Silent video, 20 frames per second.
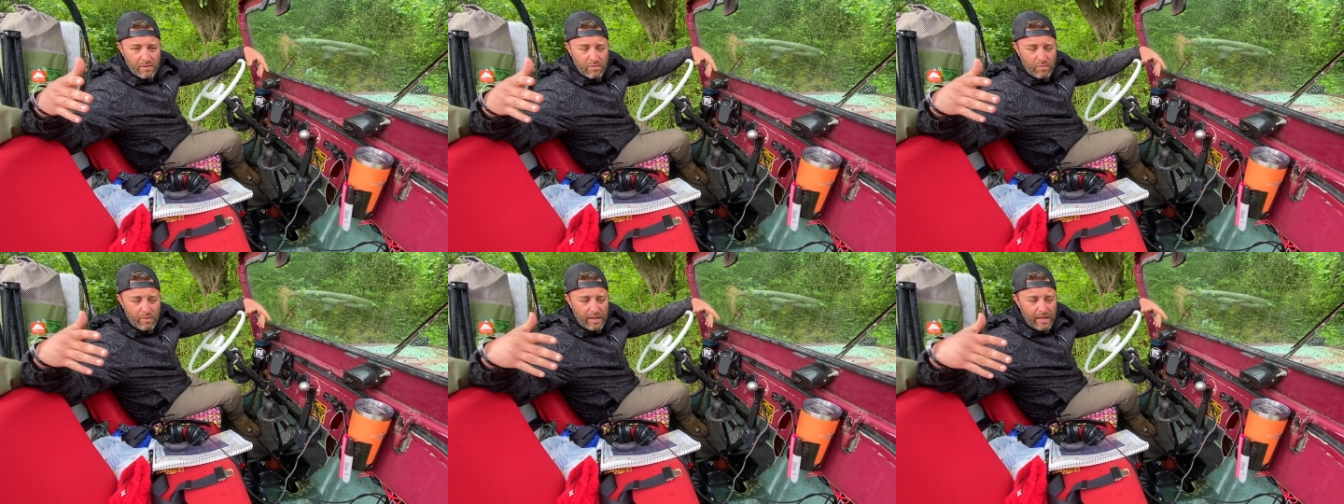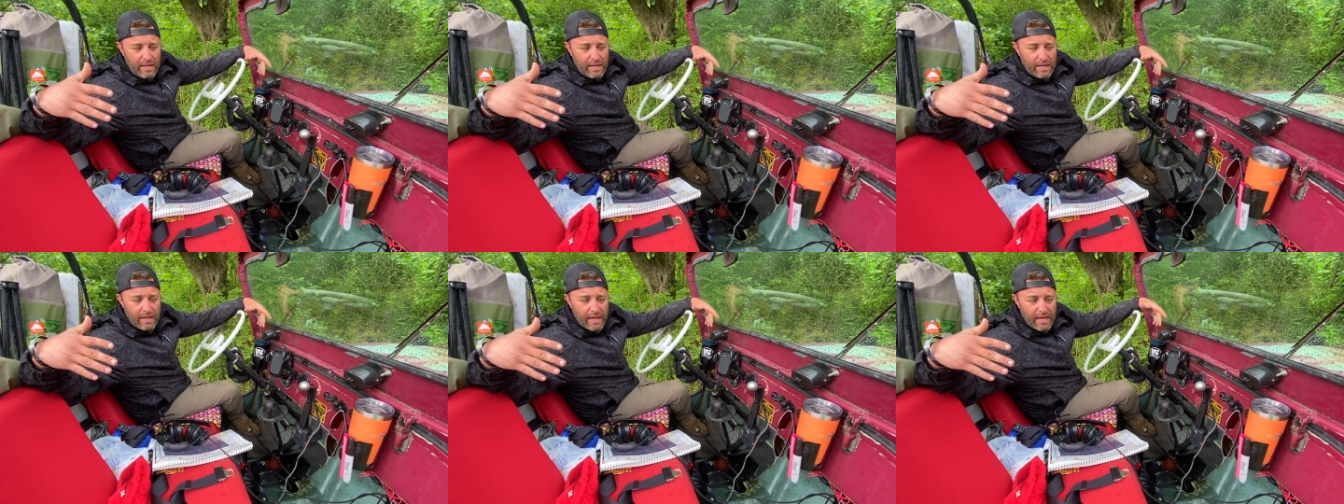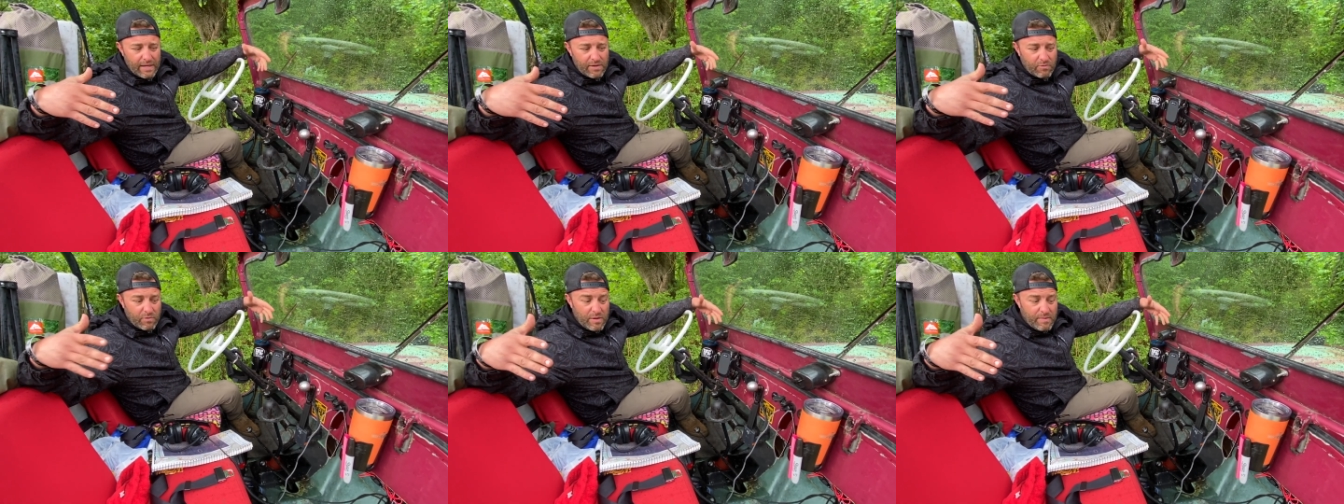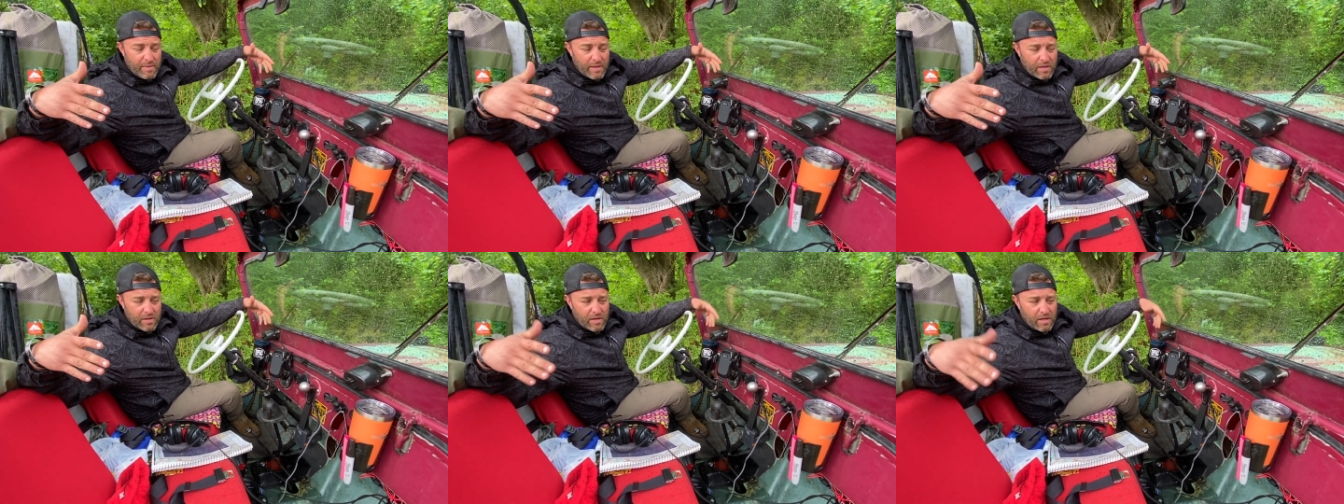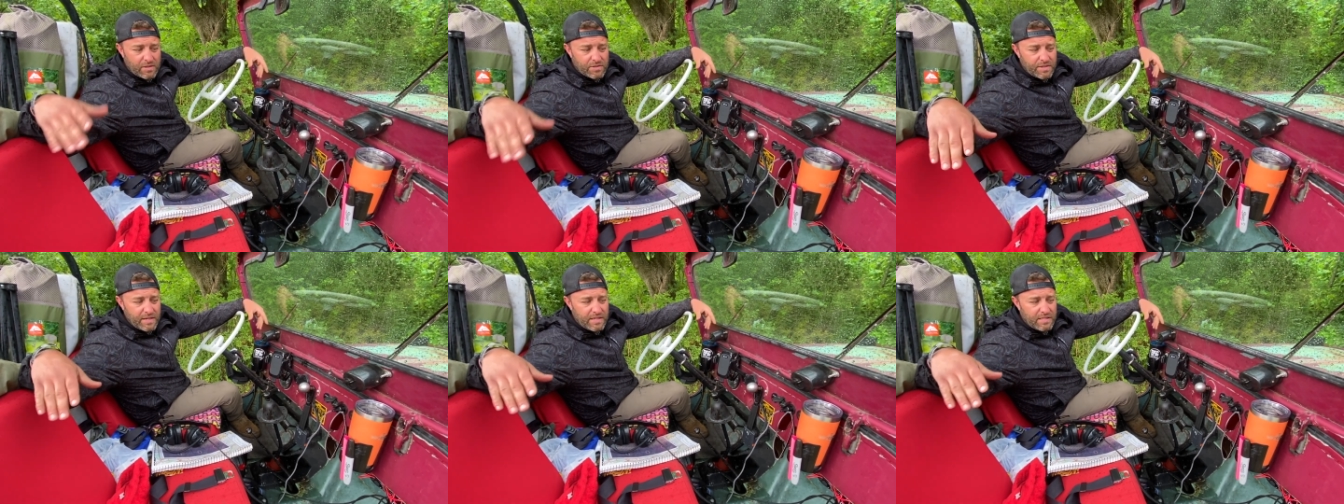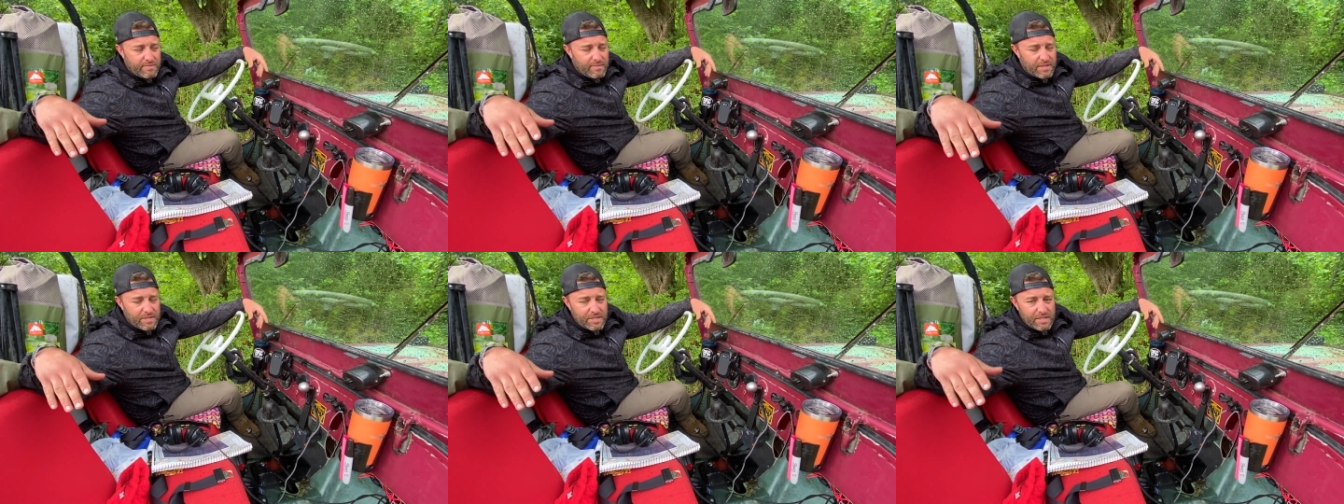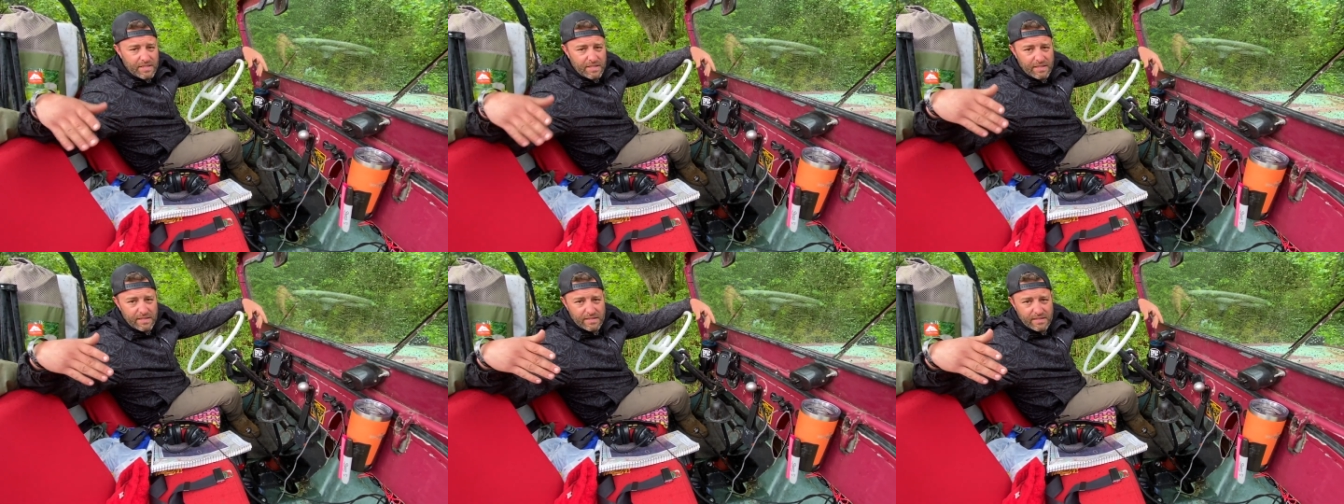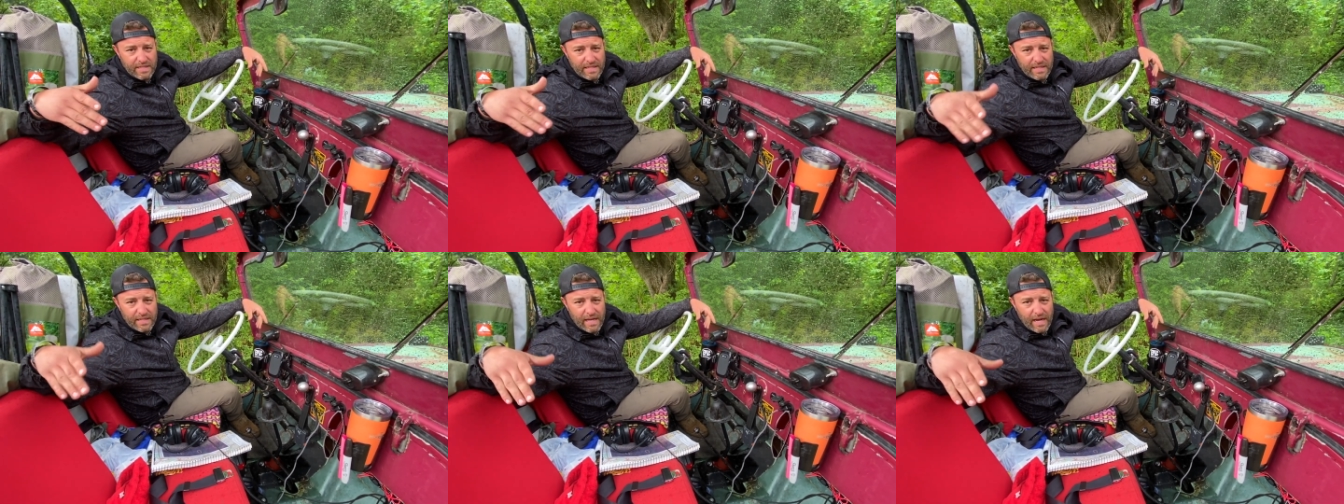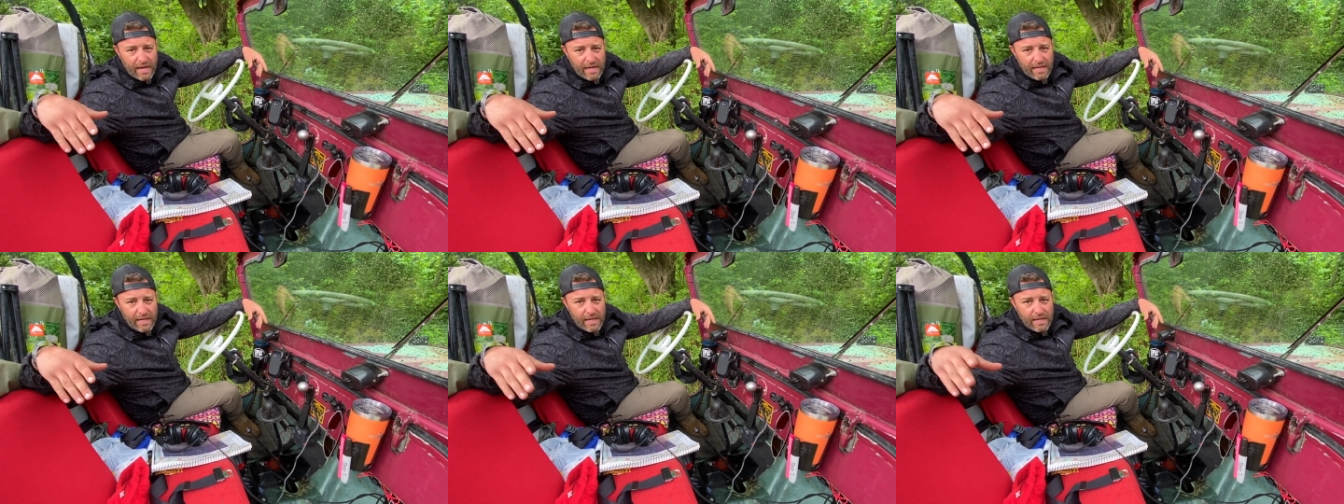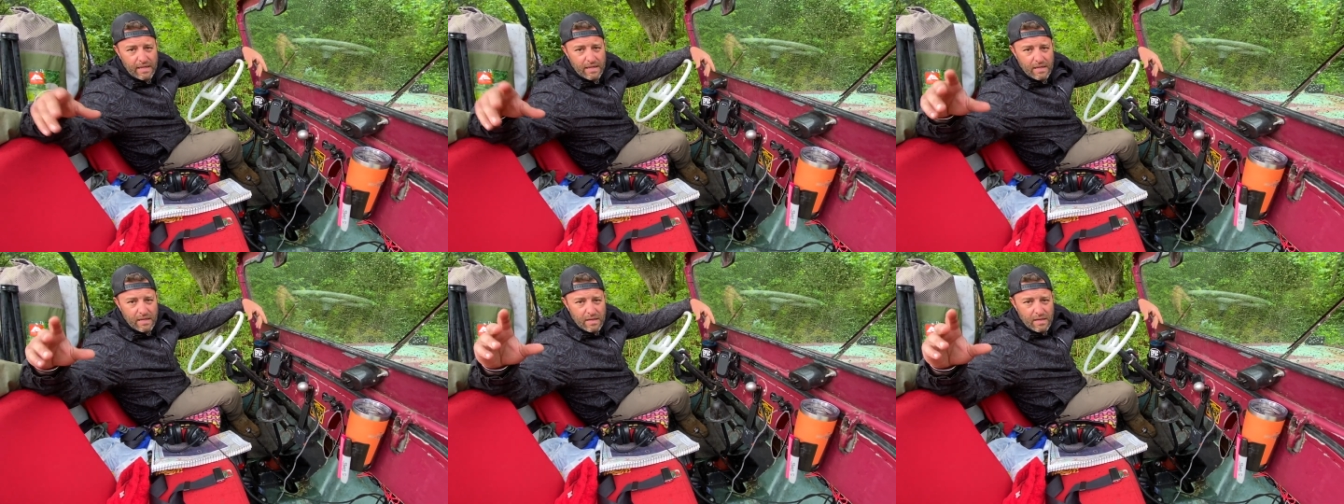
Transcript: we had to rebuild our transmission in this T90.